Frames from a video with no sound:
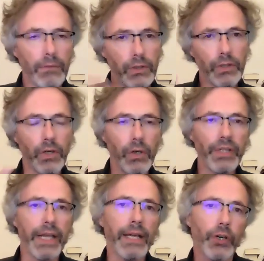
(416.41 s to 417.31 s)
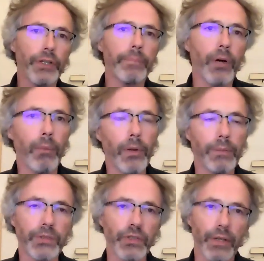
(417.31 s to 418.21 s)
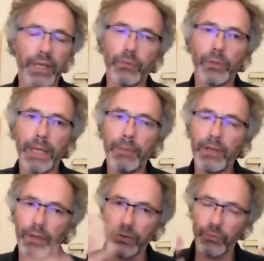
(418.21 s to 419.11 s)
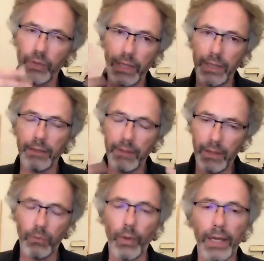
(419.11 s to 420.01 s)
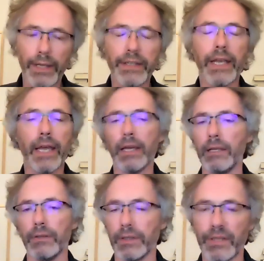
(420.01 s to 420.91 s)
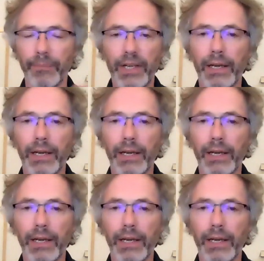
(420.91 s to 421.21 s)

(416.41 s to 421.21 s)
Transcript: you know, they had other problems, or they were maybe not really well in the head or something